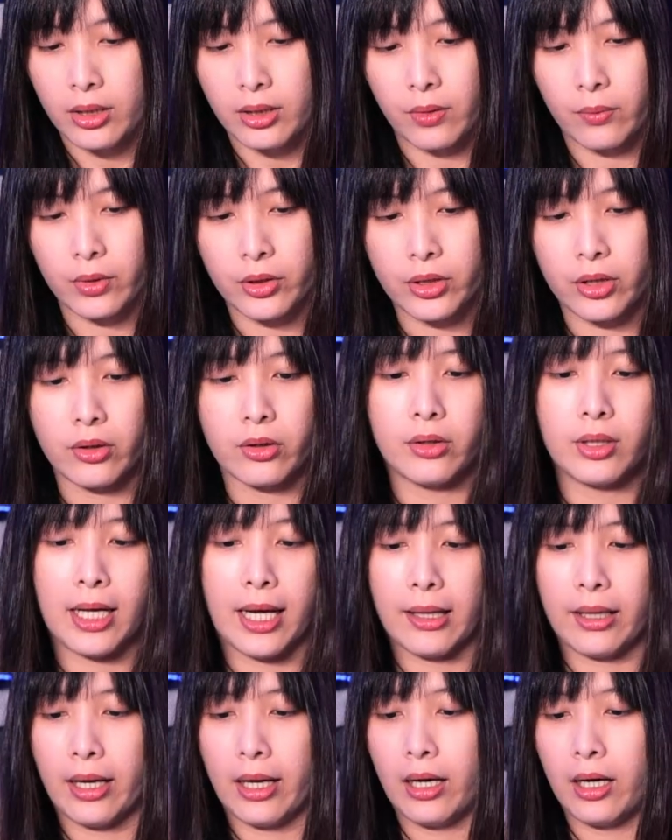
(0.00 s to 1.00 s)
So we'll show you
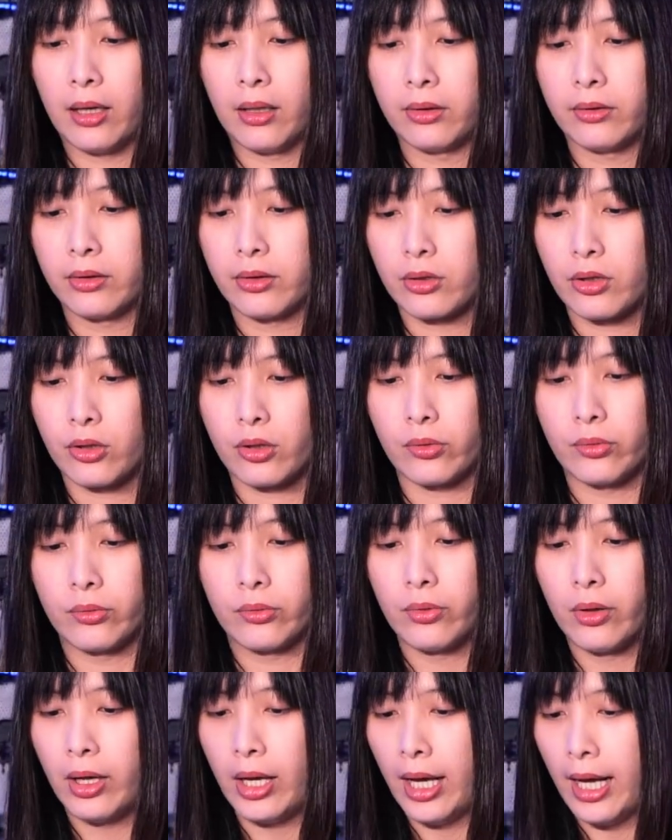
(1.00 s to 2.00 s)
that
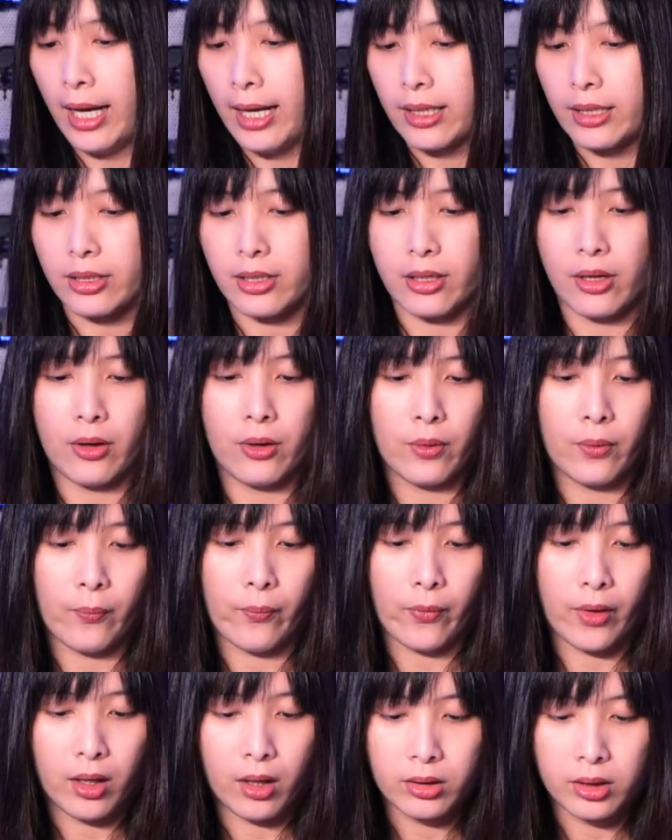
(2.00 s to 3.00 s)
soon. So
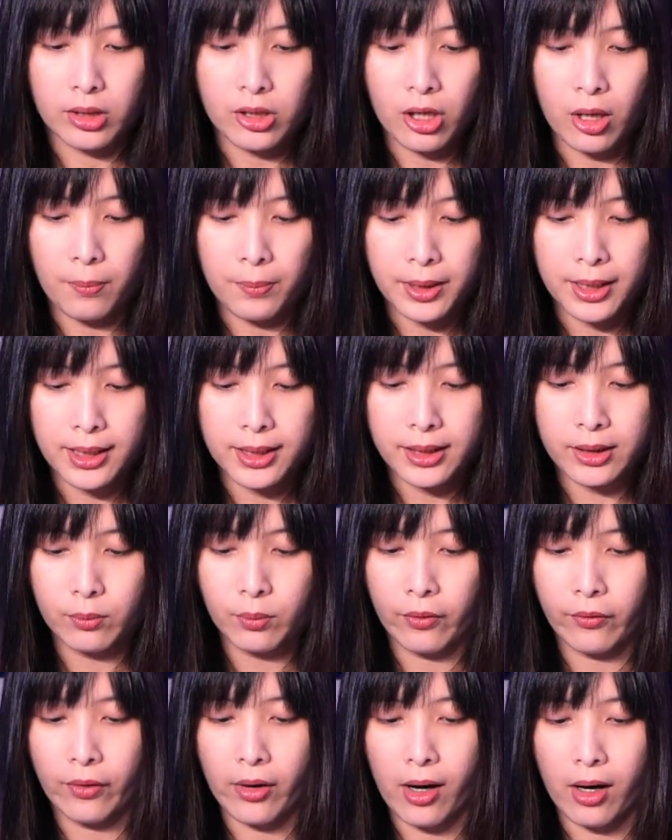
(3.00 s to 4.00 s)
on the top here,
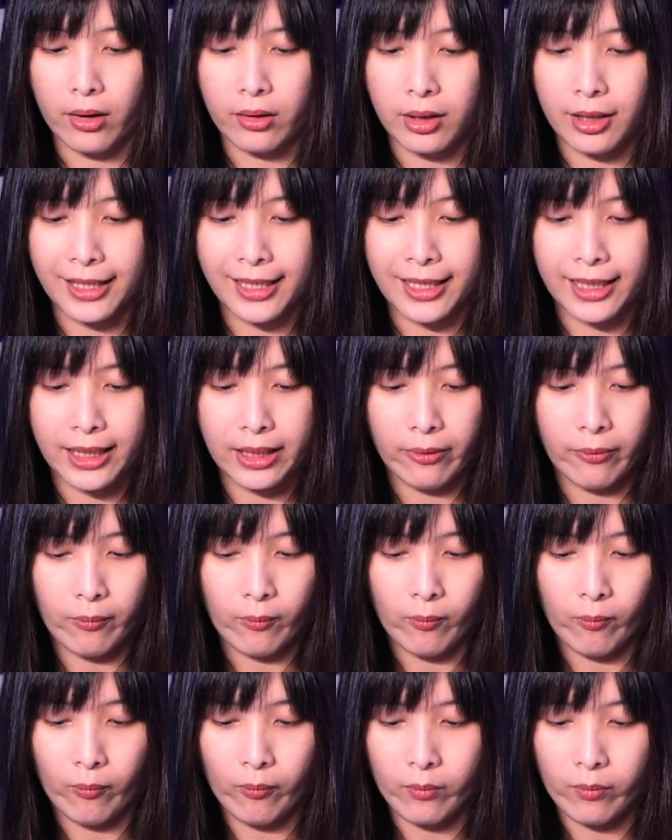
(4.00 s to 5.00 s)
we've got the
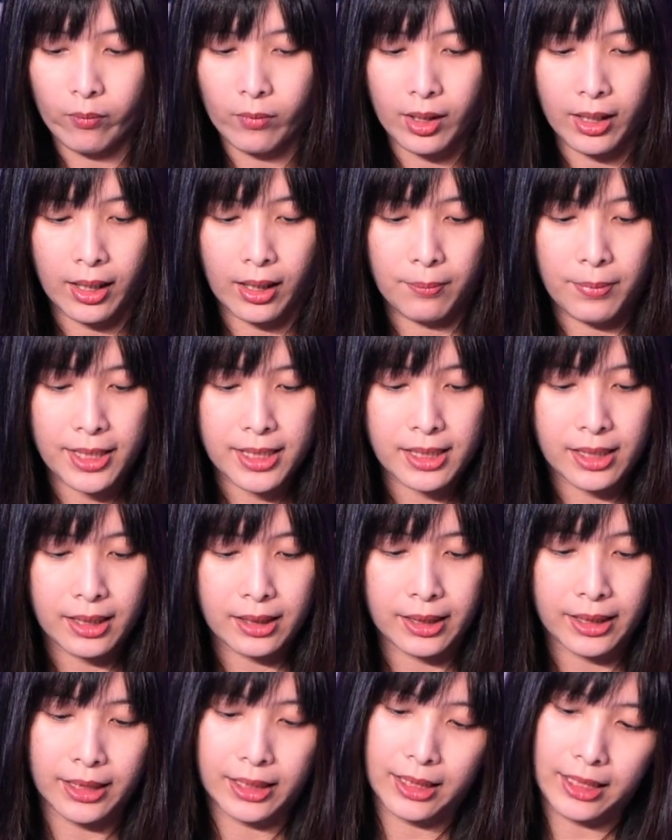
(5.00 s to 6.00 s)

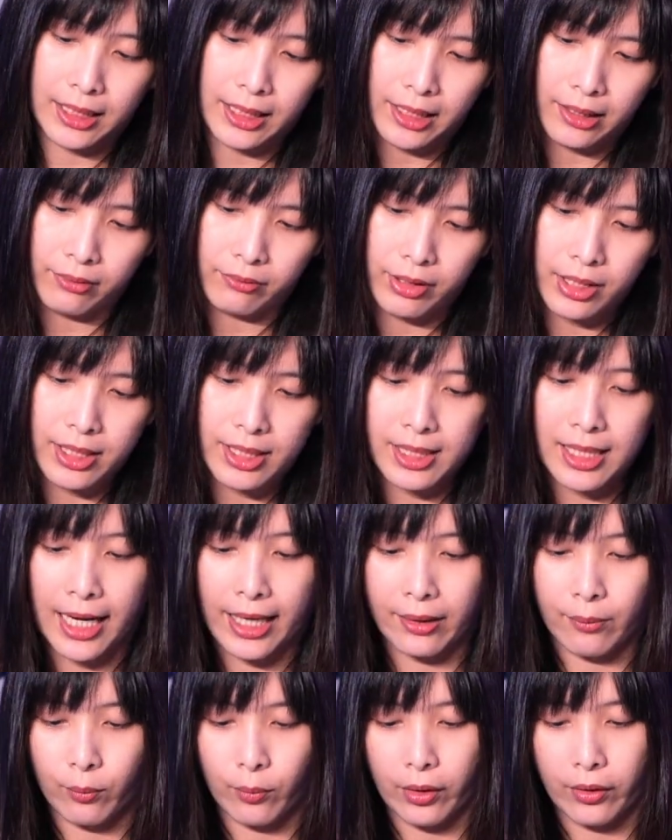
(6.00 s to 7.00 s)
basically the rear
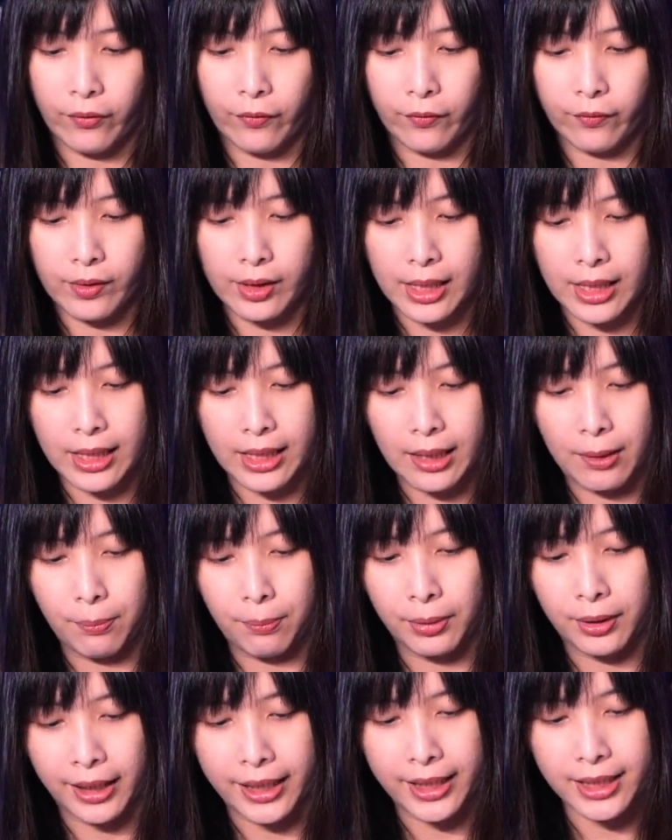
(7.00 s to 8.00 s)
sight with the
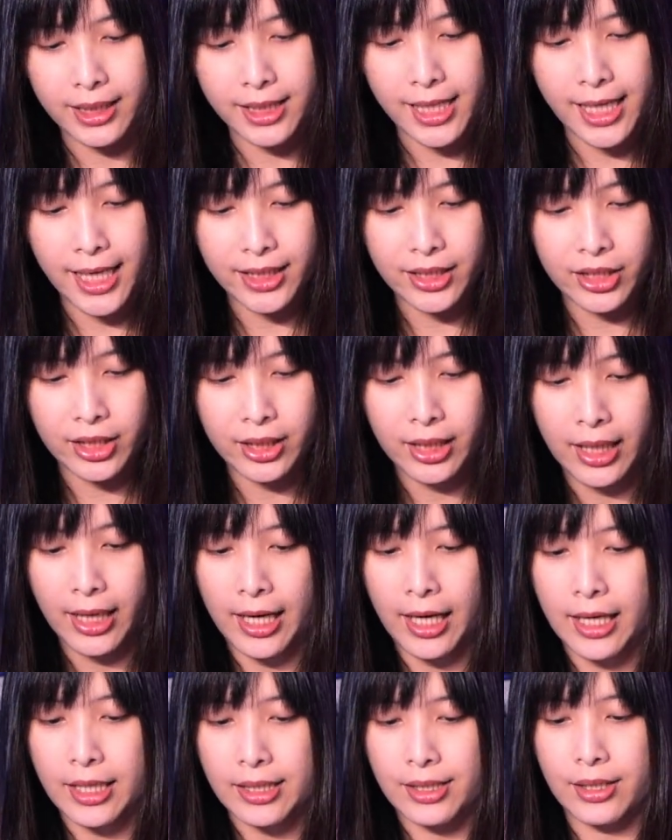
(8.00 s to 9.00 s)
plate attached.
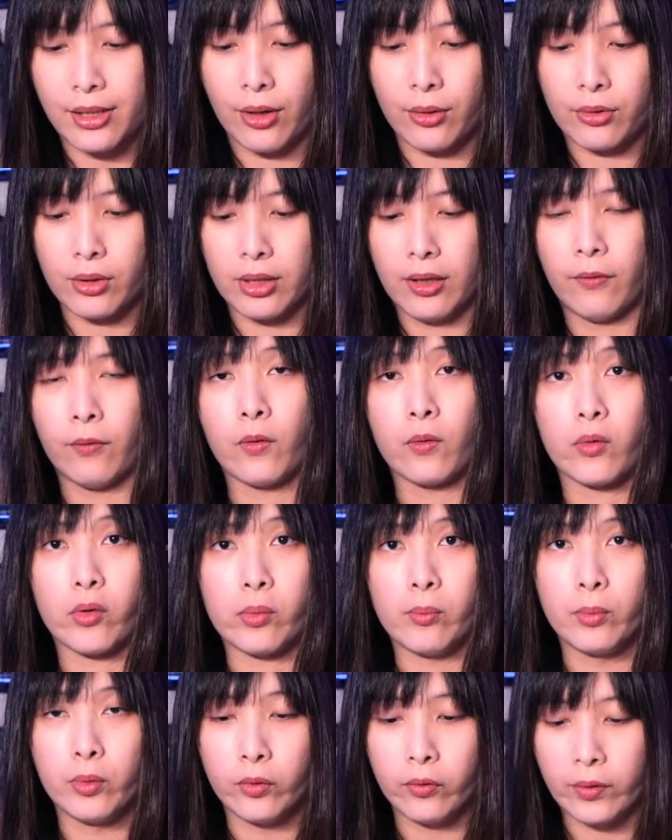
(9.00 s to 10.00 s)
So if you
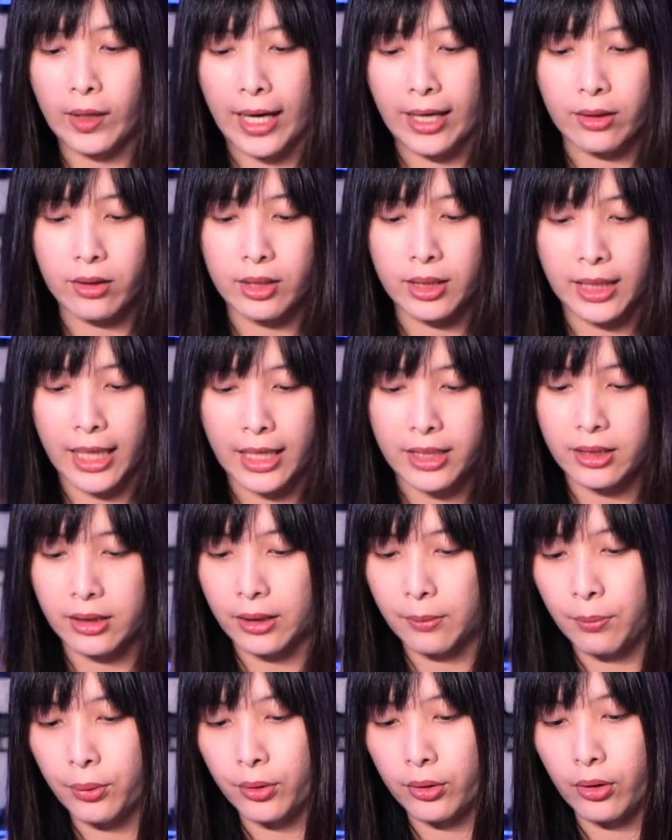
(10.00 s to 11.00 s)
remove that, you can
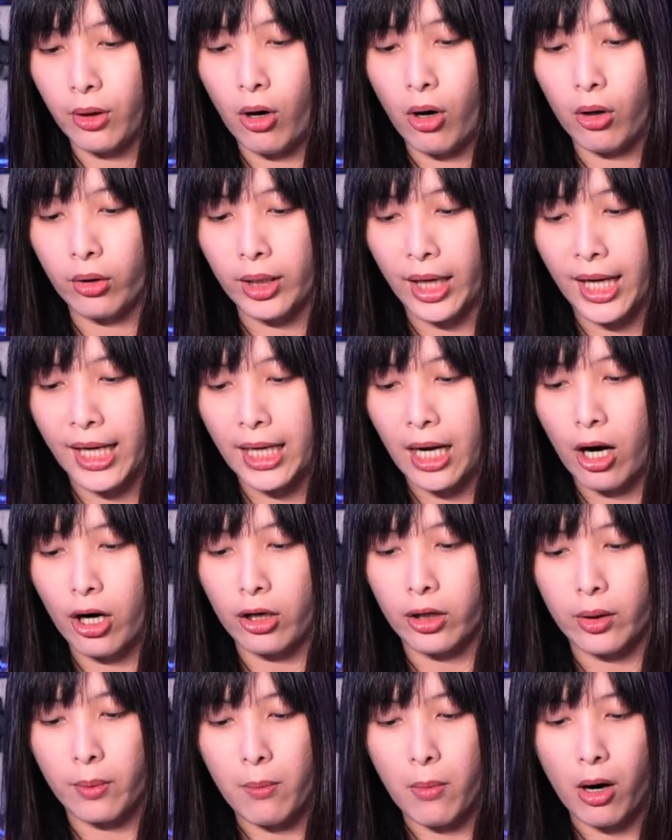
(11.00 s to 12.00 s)
actually put on a
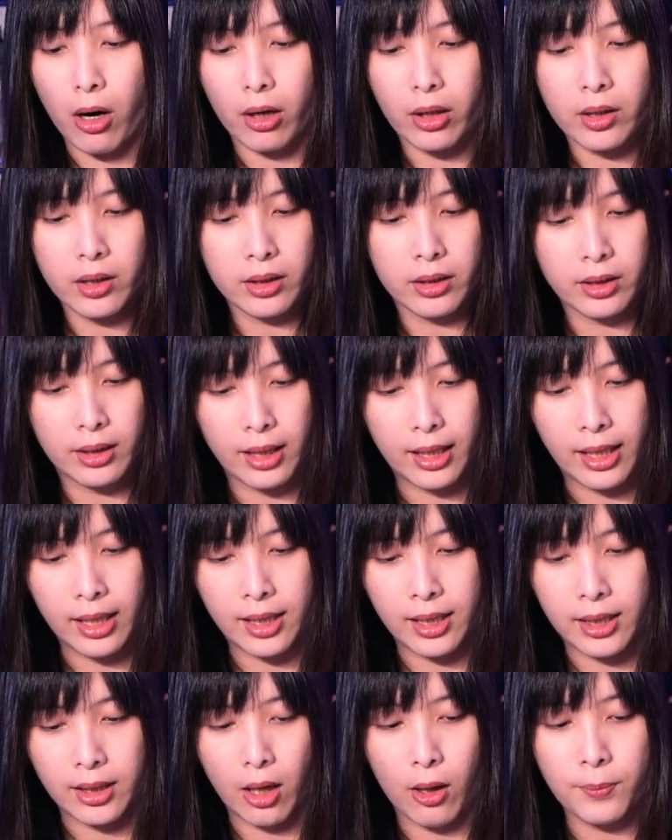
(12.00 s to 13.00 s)
RMR
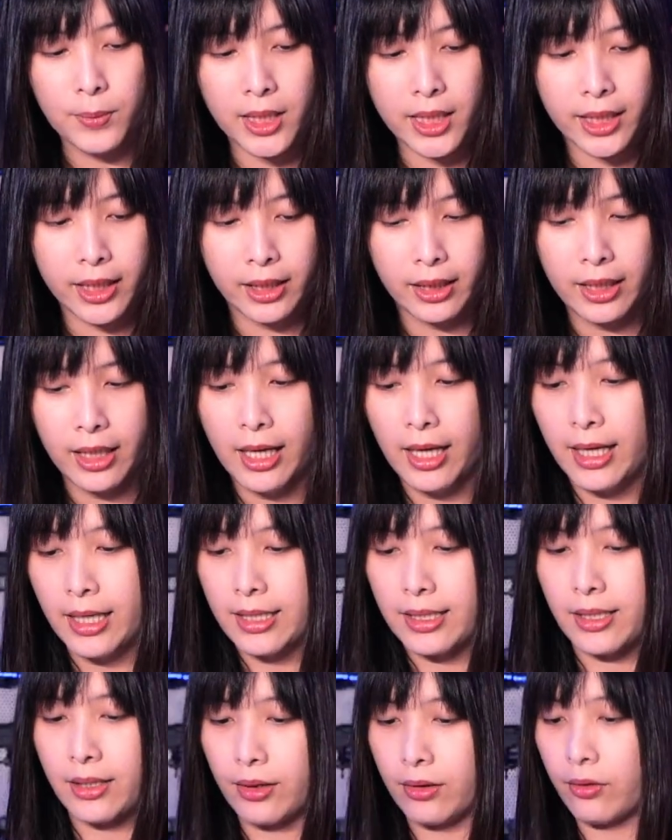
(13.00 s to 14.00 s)
optic.
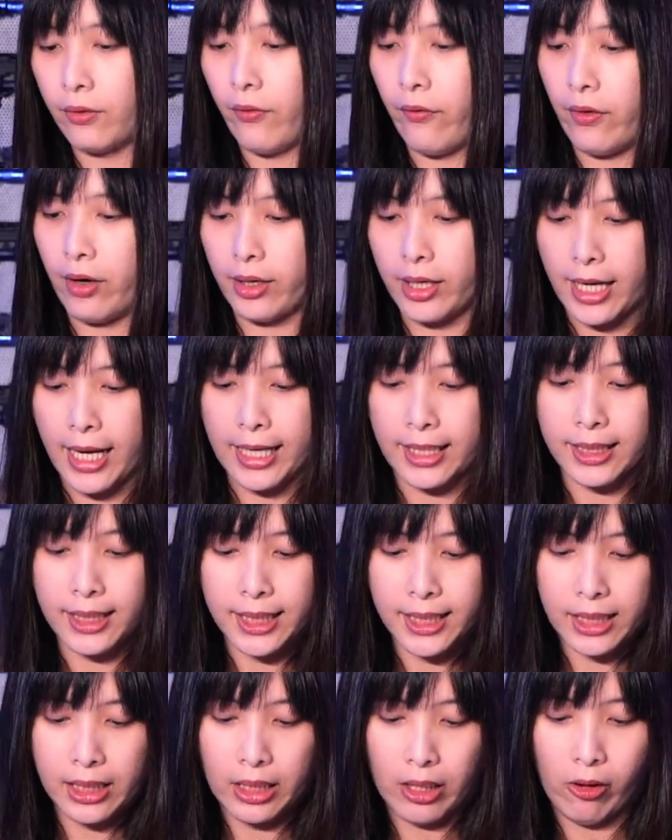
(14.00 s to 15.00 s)
So very handy.